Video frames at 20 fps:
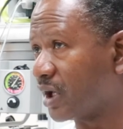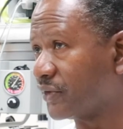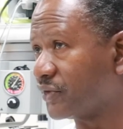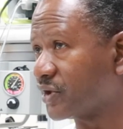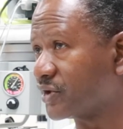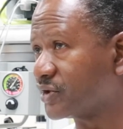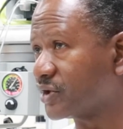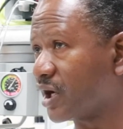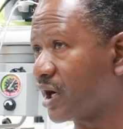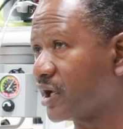at
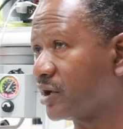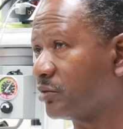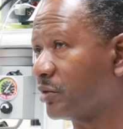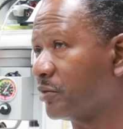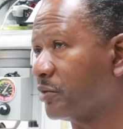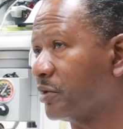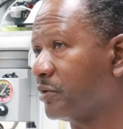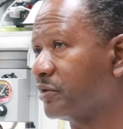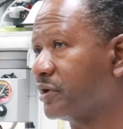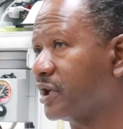the site
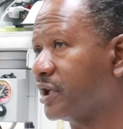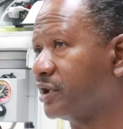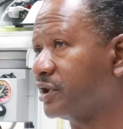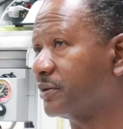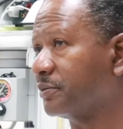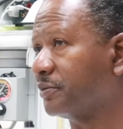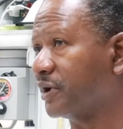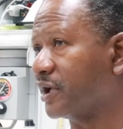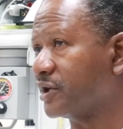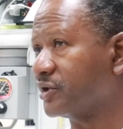where we would need
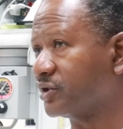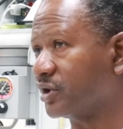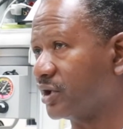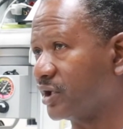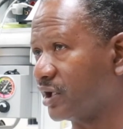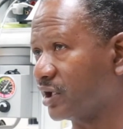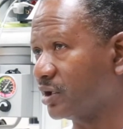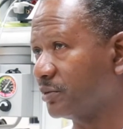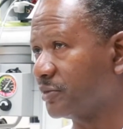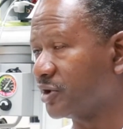to place the
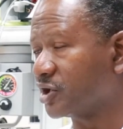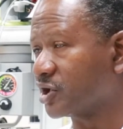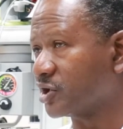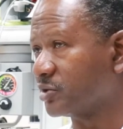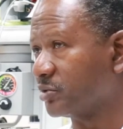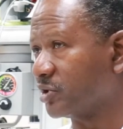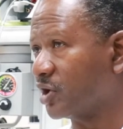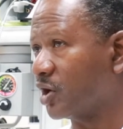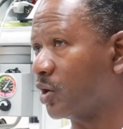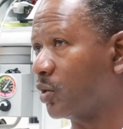needle,
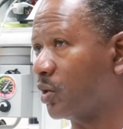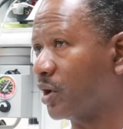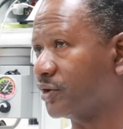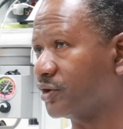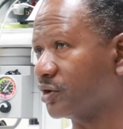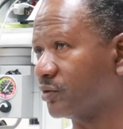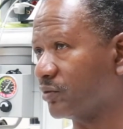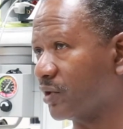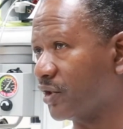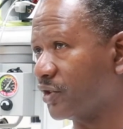because we don't
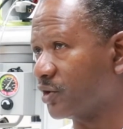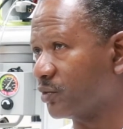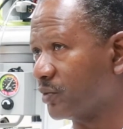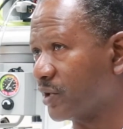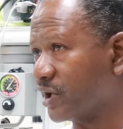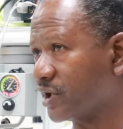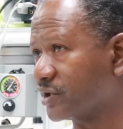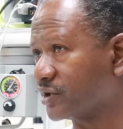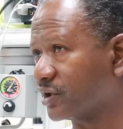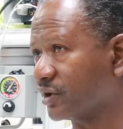want to run the
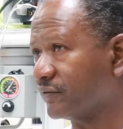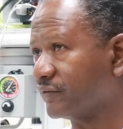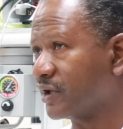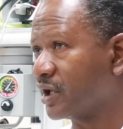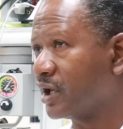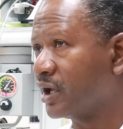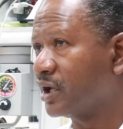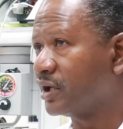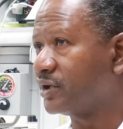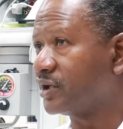risk of
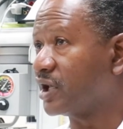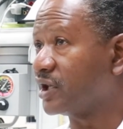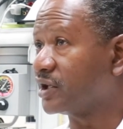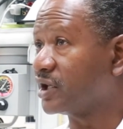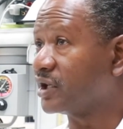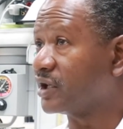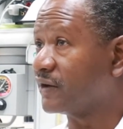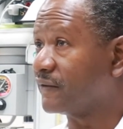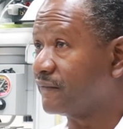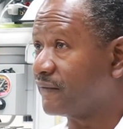
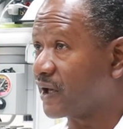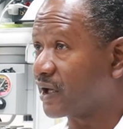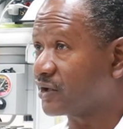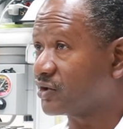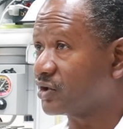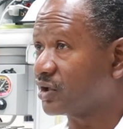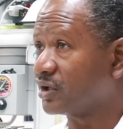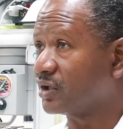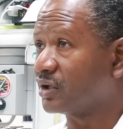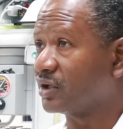taking
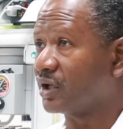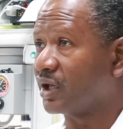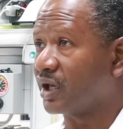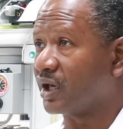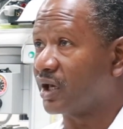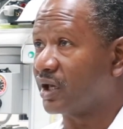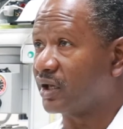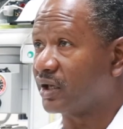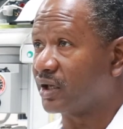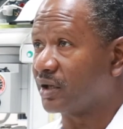infection,
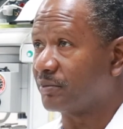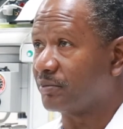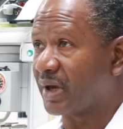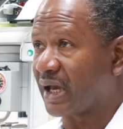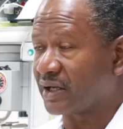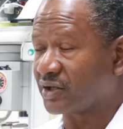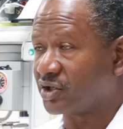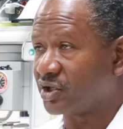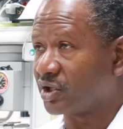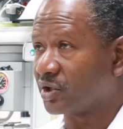
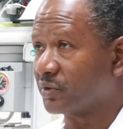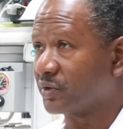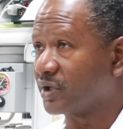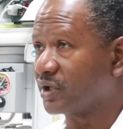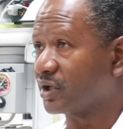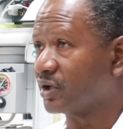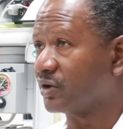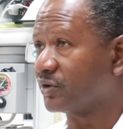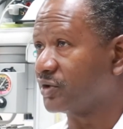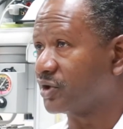
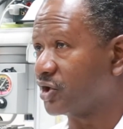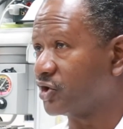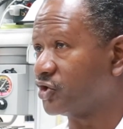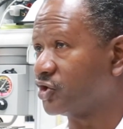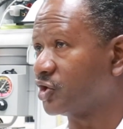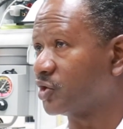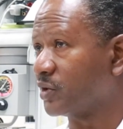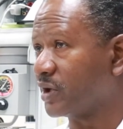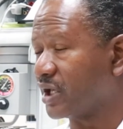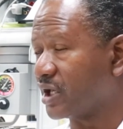bacteria,
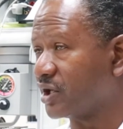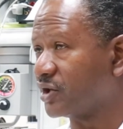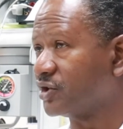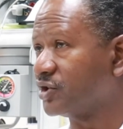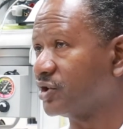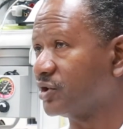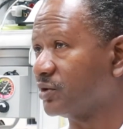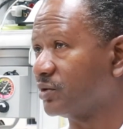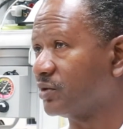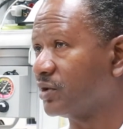tissue
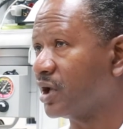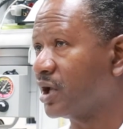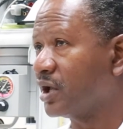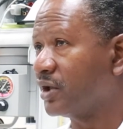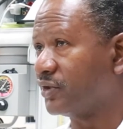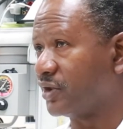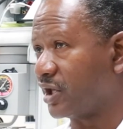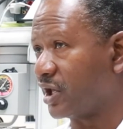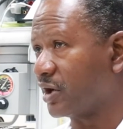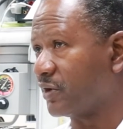into
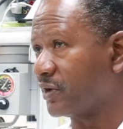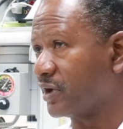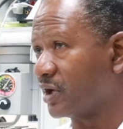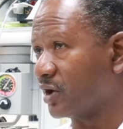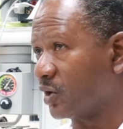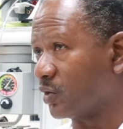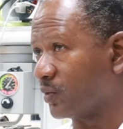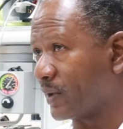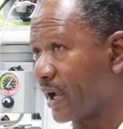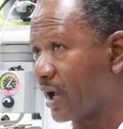the
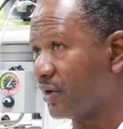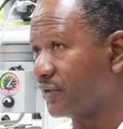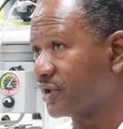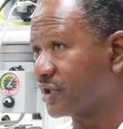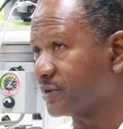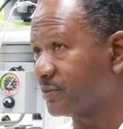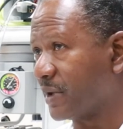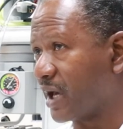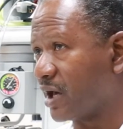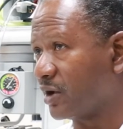area around
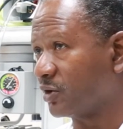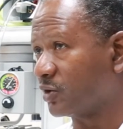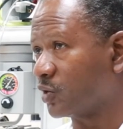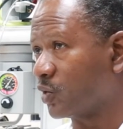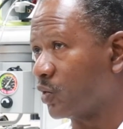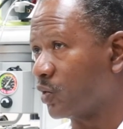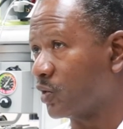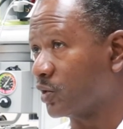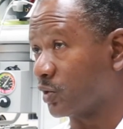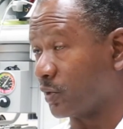the spinal
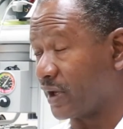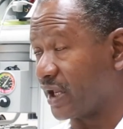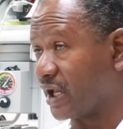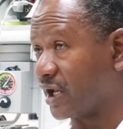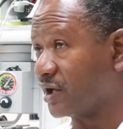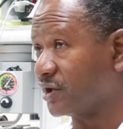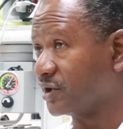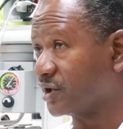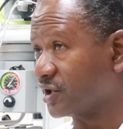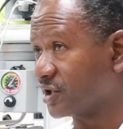cord or
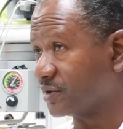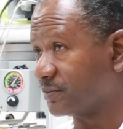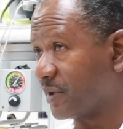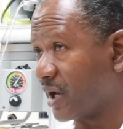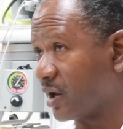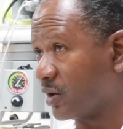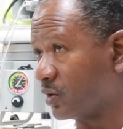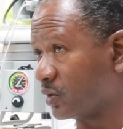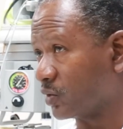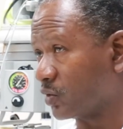into the
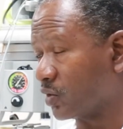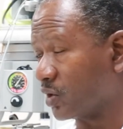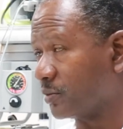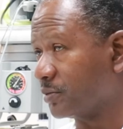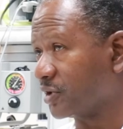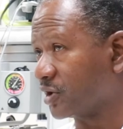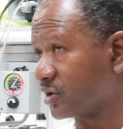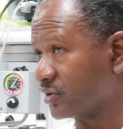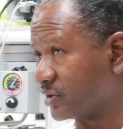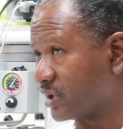spinal
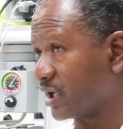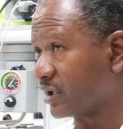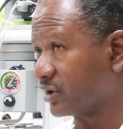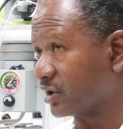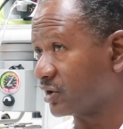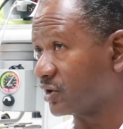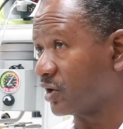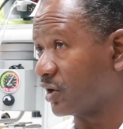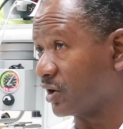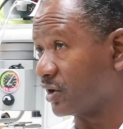cord, because that
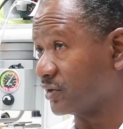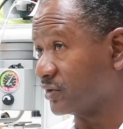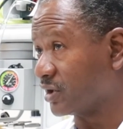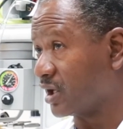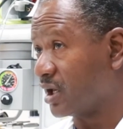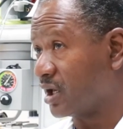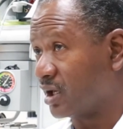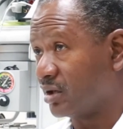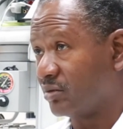could cause